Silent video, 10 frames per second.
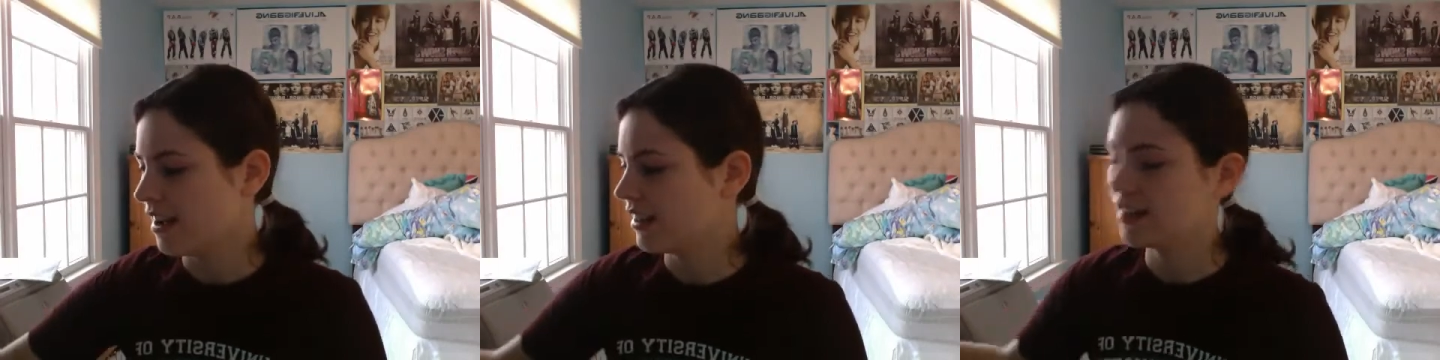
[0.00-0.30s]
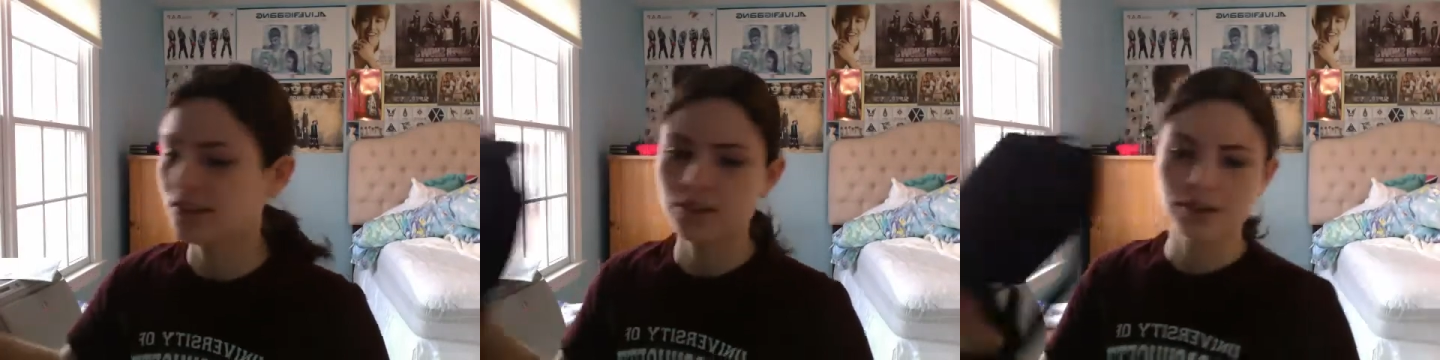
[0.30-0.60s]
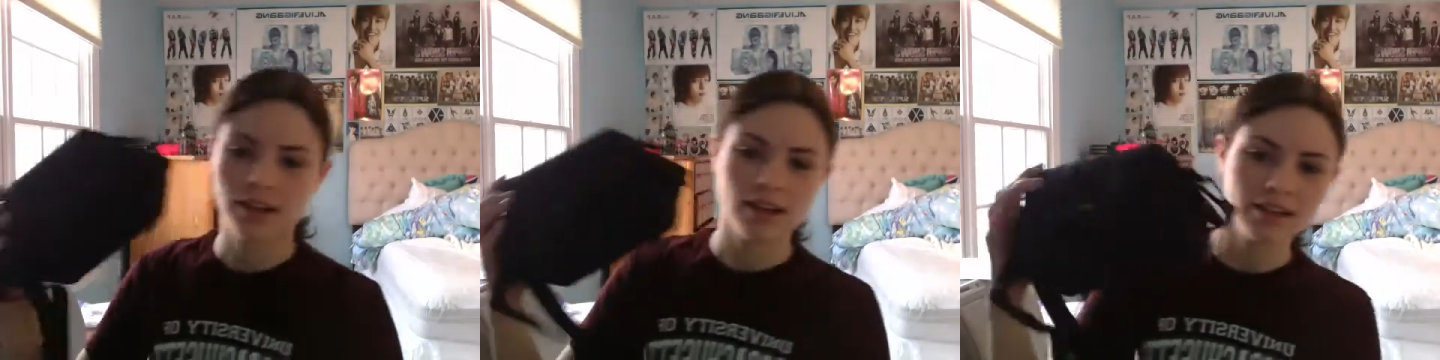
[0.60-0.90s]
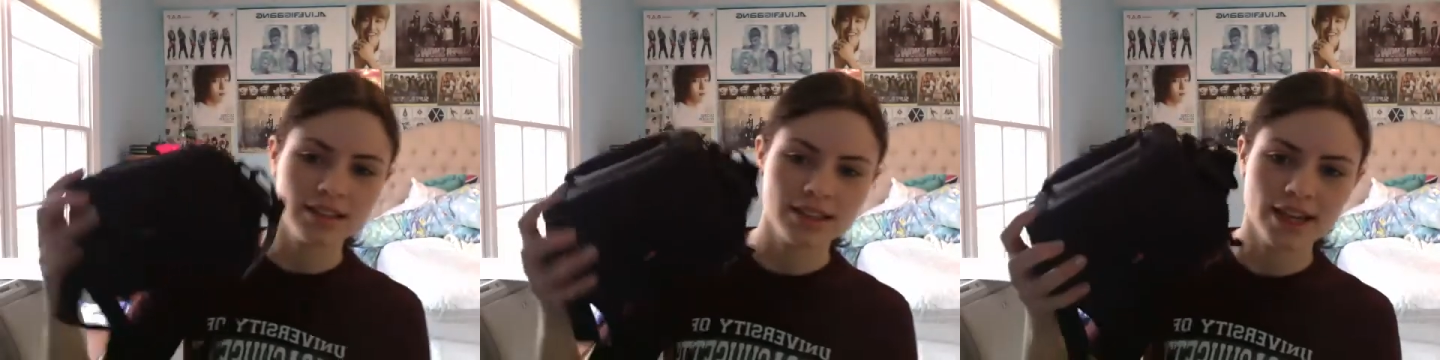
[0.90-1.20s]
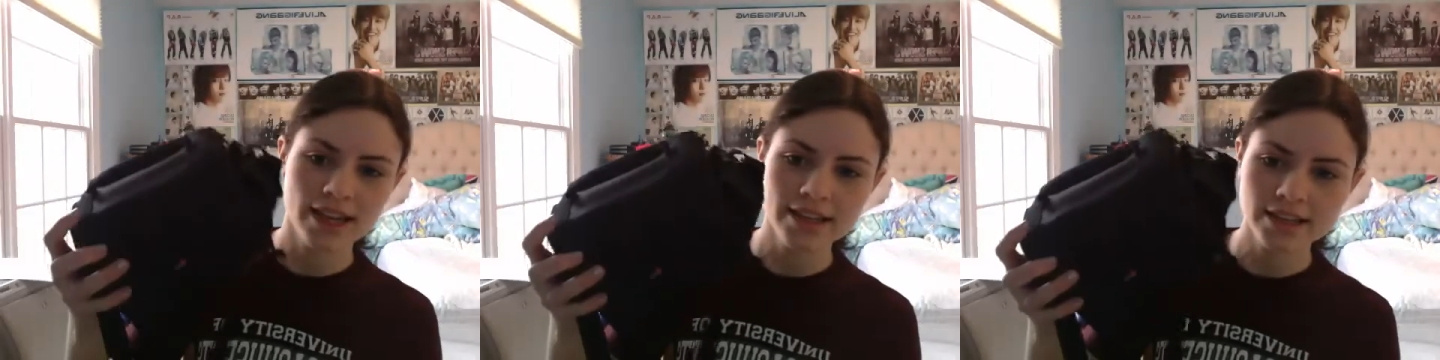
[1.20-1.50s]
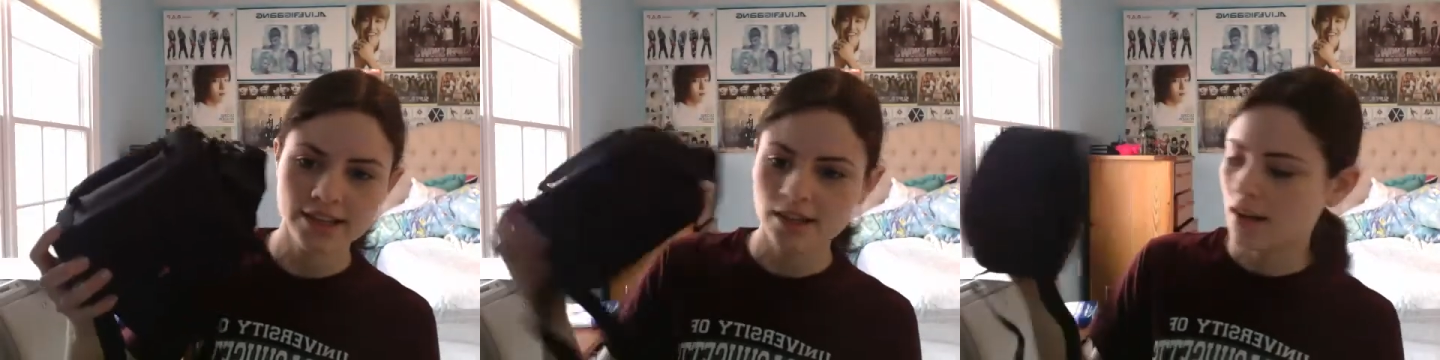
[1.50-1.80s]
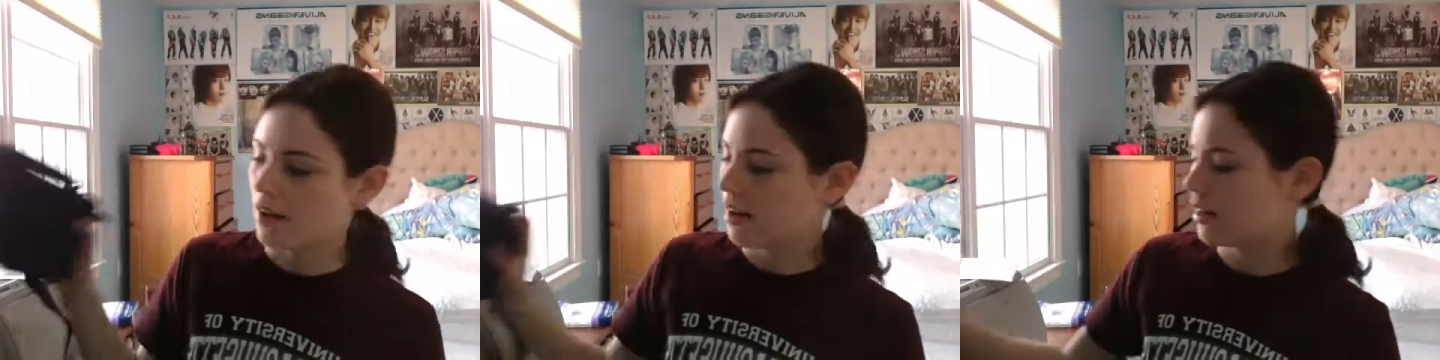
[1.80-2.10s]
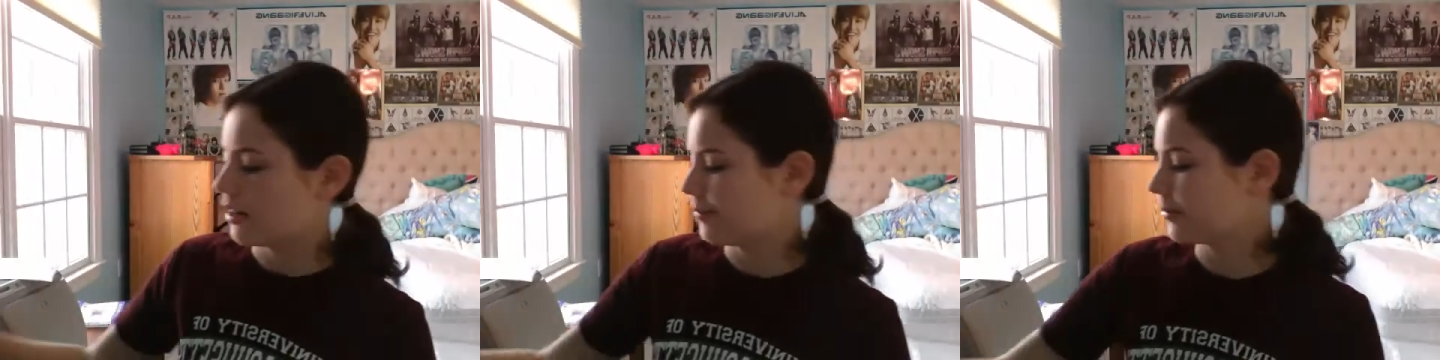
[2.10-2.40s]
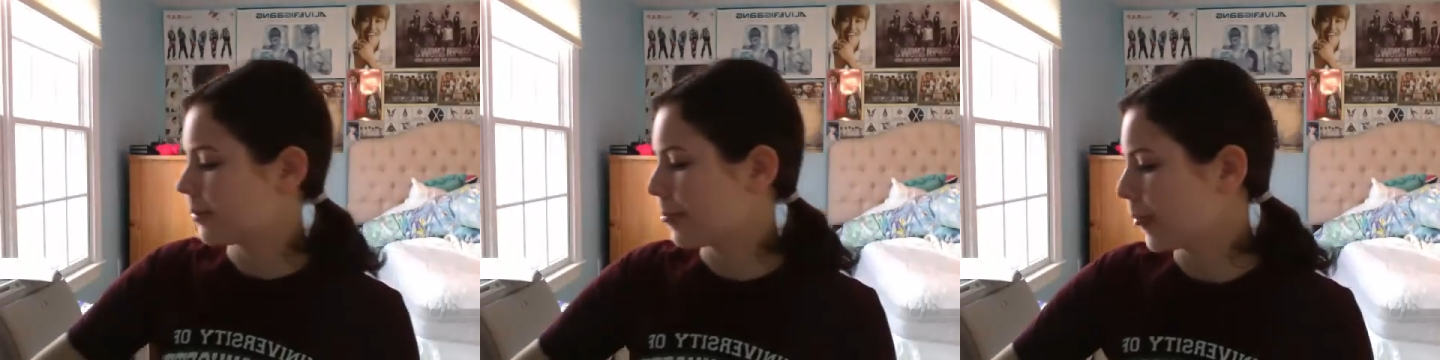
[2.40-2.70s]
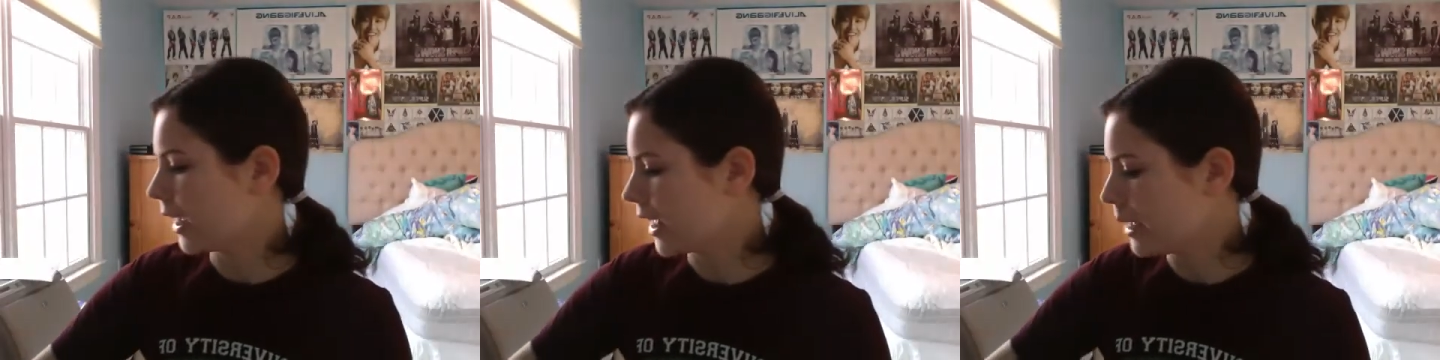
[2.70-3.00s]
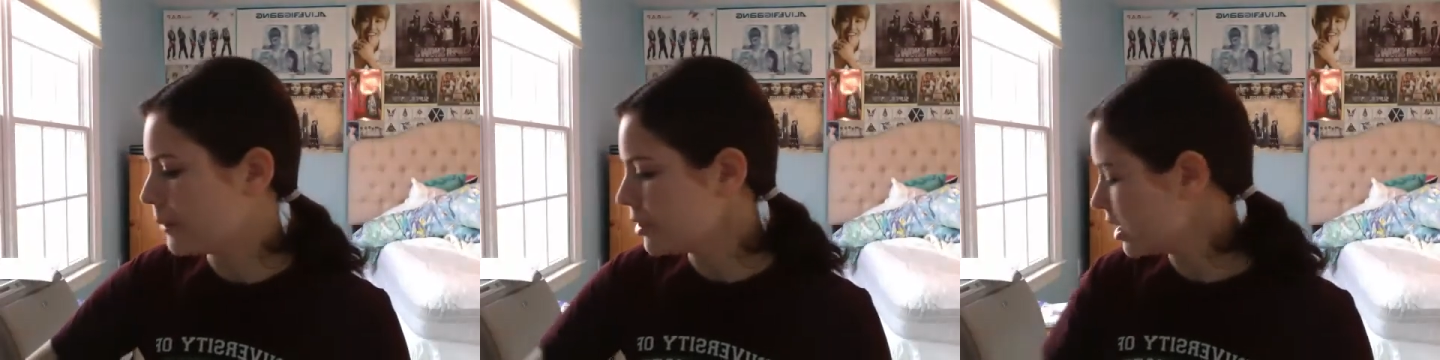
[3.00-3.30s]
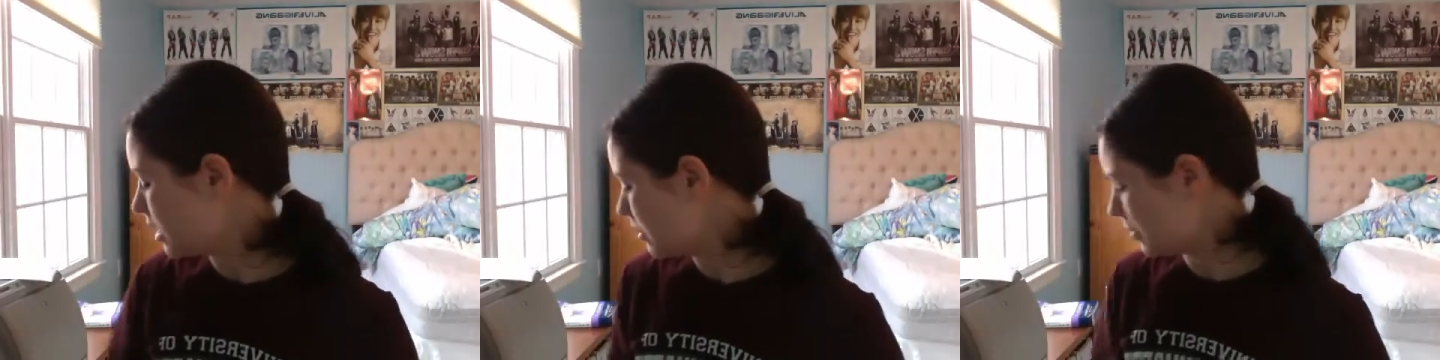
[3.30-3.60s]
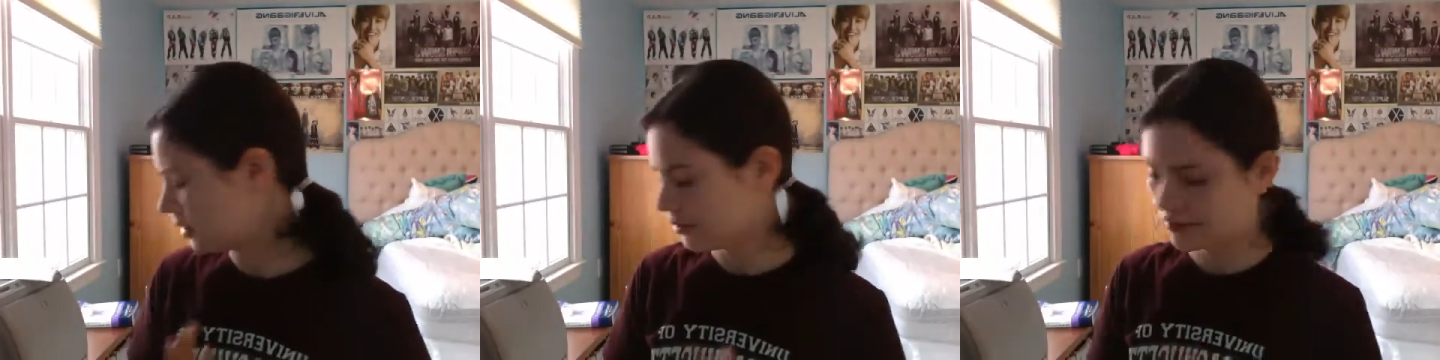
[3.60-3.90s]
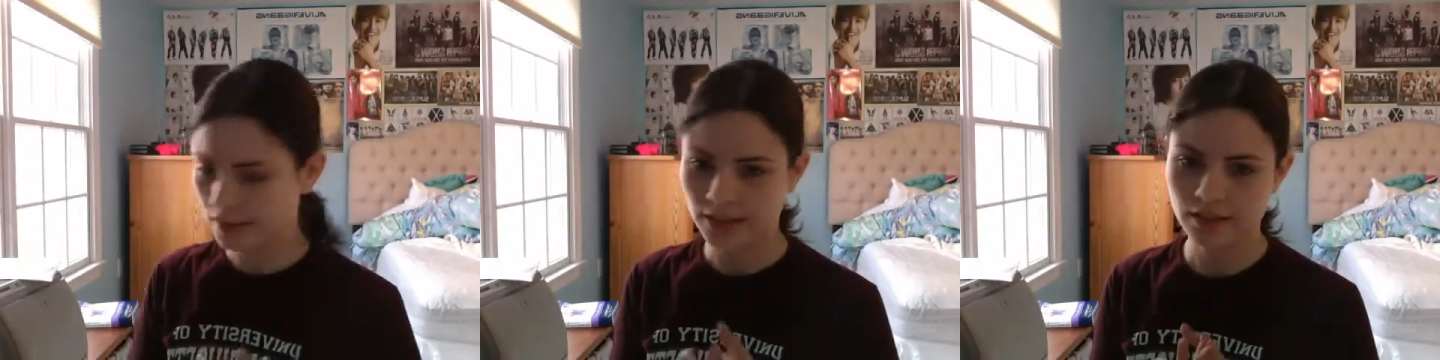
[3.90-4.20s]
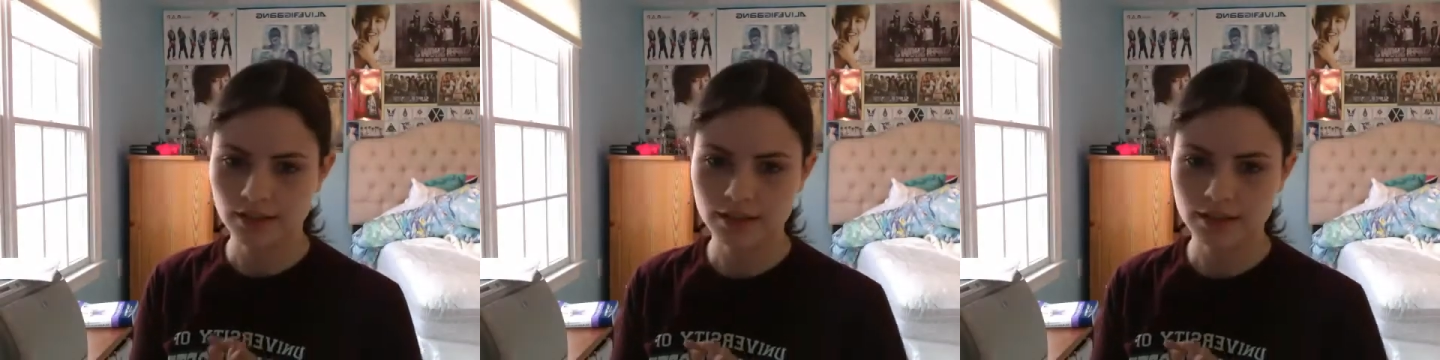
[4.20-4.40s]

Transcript: And I also got this case. It came with a couple of like